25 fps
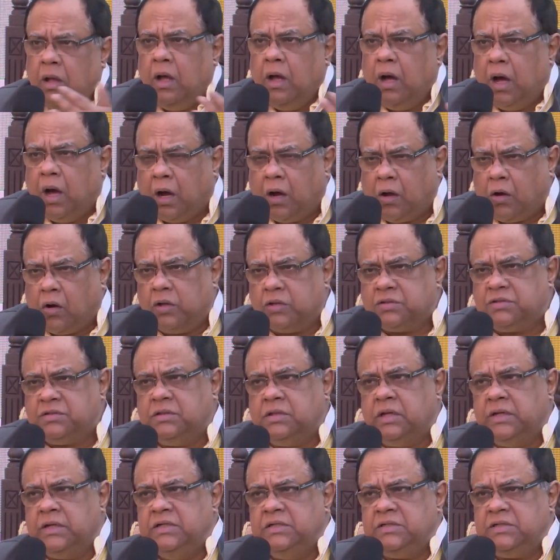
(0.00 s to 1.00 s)
across the
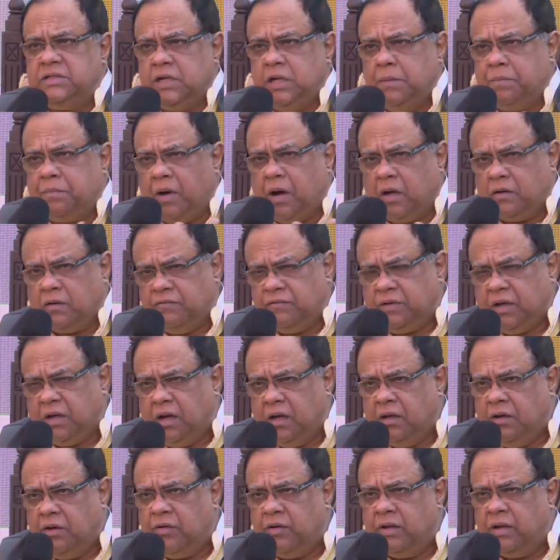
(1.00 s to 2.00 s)
eastern part of the
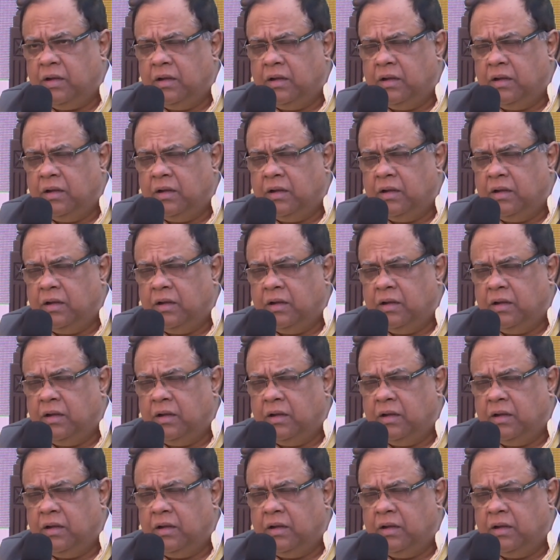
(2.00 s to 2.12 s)
country.